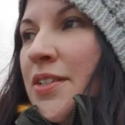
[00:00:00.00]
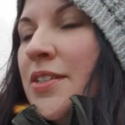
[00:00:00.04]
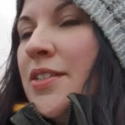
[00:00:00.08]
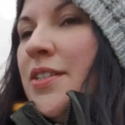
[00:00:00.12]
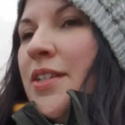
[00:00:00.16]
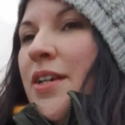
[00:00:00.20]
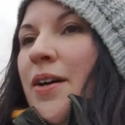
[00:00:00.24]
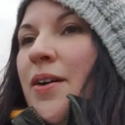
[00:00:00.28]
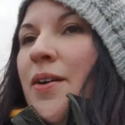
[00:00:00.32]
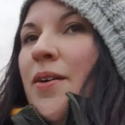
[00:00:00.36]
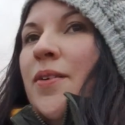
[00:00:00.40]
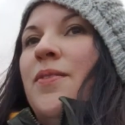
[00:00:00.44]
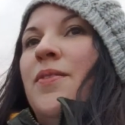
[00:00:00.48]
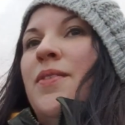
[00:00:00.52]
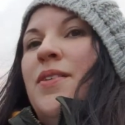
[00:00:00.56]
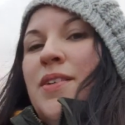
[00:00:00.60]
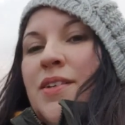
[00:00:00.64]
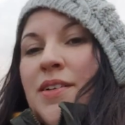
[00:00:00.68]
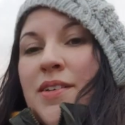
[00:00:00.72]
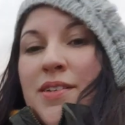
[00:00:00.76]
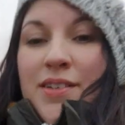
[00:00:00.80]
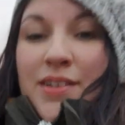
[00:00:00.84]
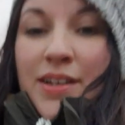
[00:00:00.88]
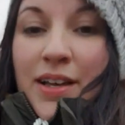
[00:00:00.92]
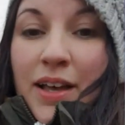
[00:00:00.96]
So
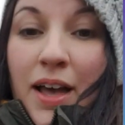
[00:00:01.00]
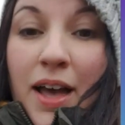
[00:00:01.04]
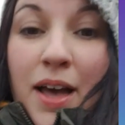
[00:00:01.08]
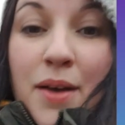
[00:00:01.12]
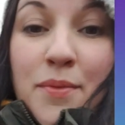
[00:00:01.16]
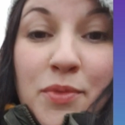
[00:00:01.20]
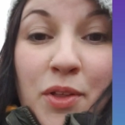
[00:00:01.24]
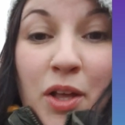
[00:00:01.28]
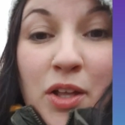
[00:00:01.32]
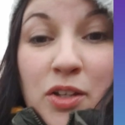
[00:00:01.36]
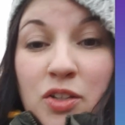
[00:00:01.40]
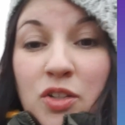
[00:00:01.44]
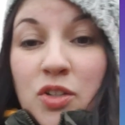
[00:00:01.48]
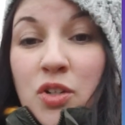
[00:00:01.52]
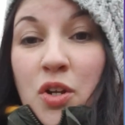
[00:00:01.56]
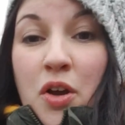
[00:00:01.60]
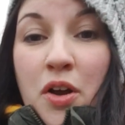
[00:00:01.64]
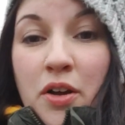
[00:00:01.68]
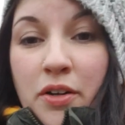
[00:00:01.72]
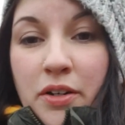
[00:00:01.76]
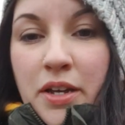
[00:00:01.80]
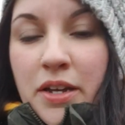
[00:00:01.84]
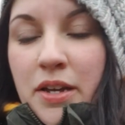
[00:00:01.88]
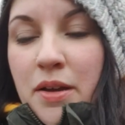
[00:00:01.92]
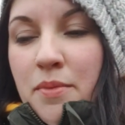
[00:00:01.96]
I'm not
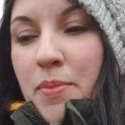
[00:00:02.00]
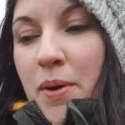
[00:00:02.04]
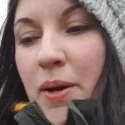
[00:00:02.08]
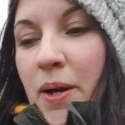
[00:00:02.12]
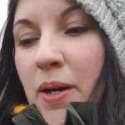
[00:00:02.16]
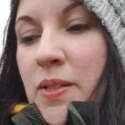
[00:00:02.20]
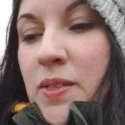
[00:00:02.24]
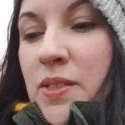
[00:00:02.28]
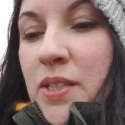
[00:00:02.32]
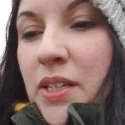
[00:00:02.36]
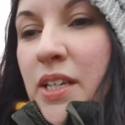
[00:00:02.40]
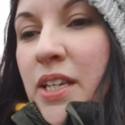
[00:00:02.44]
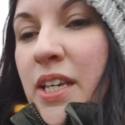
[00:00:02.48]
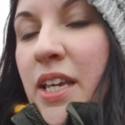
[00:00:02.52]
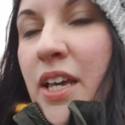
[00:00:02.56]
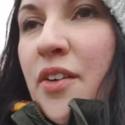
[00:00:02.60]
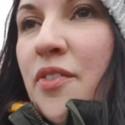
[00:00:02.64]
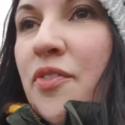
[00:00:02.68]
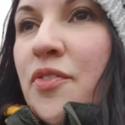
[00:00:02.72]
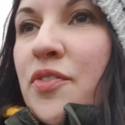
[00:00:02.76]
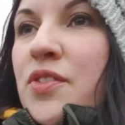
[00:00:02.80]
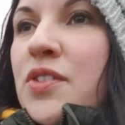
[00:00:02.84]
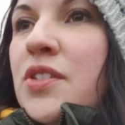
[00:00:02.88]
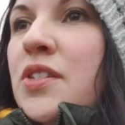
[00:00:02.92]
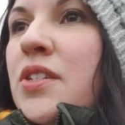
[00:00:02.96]
talking about the
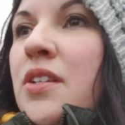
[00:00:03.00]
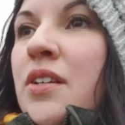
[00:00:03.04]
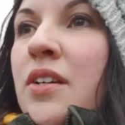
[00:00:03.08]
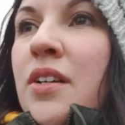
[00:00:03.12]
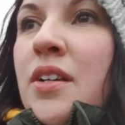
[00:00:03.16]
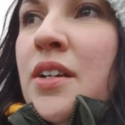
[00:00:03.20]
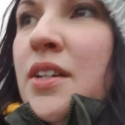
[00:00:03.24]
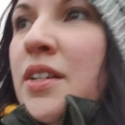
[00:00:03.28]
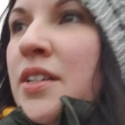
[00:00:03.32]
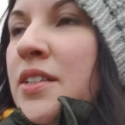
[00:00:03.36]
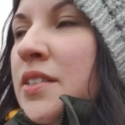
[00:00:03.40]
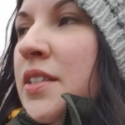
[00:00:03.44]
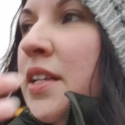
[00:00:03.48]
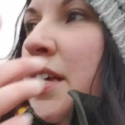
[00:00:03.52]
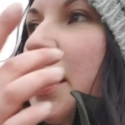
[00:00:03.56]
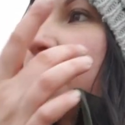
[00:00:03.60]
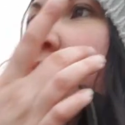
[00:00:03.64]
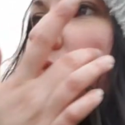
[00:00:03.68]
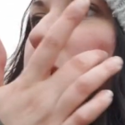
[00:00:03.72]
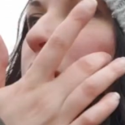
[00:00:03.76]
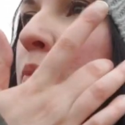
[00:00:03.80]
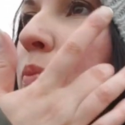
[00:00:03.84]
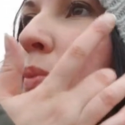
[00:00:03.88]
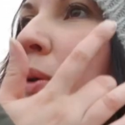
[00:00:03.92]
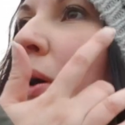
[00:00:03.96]
gifts that
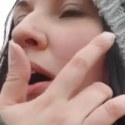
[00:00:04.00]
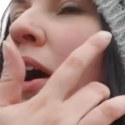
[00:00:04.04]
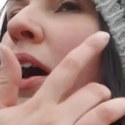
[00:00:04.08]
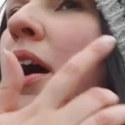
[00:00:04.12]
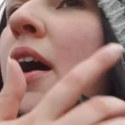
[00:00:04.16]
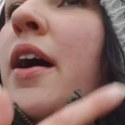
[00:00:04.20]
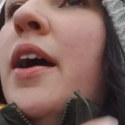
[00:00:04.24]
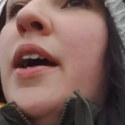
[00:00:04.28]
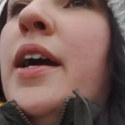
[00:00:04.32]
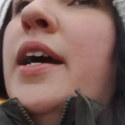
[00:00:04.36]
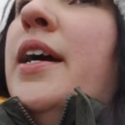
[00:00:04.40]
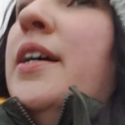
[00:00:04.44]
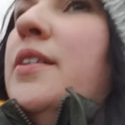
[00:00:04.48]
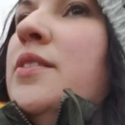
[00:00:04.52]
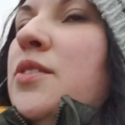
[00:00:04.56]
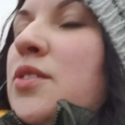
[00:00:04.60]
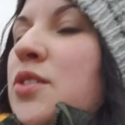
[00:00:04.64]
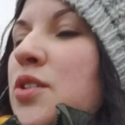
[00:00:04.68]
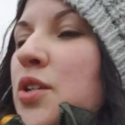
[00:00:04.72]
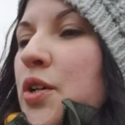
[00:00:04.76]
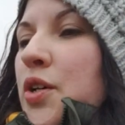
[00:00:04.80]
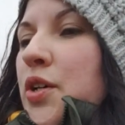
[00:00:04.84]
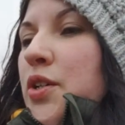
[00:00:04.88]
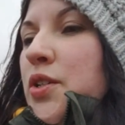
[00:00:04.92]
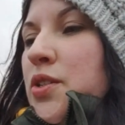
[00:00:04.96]
you buy at
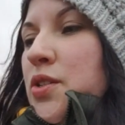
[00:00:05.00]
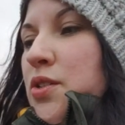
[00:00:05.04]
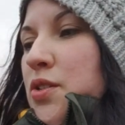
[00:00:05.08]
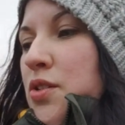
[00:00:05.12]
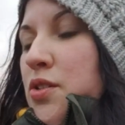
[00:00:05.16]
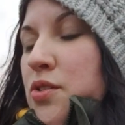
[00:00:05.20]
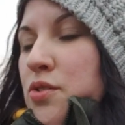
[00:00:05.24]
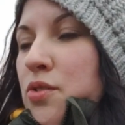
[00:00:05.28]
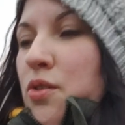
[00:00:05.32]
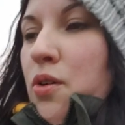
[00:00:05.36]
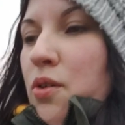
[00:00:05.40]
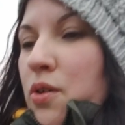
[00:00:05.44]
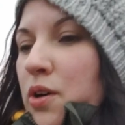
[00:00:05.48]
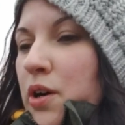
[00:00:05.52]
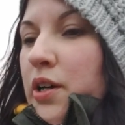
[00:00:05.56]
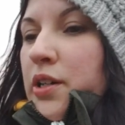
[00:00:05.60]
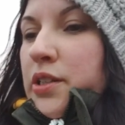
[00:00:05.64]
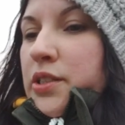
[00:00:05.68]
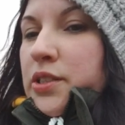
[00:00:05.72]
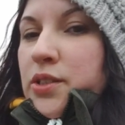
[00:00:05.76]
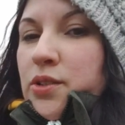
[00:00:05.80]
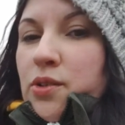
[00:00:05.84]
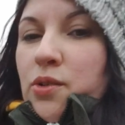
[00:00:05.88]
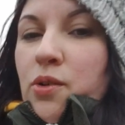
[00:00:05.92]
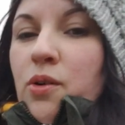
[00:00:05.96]
certain
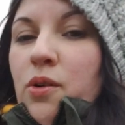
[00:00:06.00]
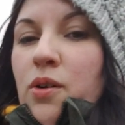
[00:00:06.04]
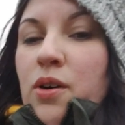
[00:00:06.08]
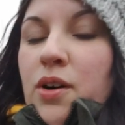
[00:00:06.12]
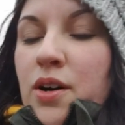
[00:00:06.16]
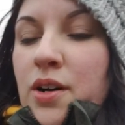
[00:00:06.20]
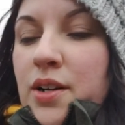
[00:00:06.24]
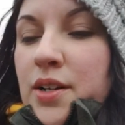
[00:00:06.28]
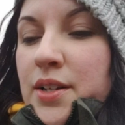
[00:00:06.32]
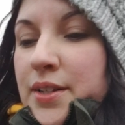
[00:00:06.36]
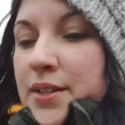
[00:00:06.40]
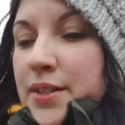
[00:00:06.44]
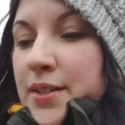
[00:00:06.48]
stores or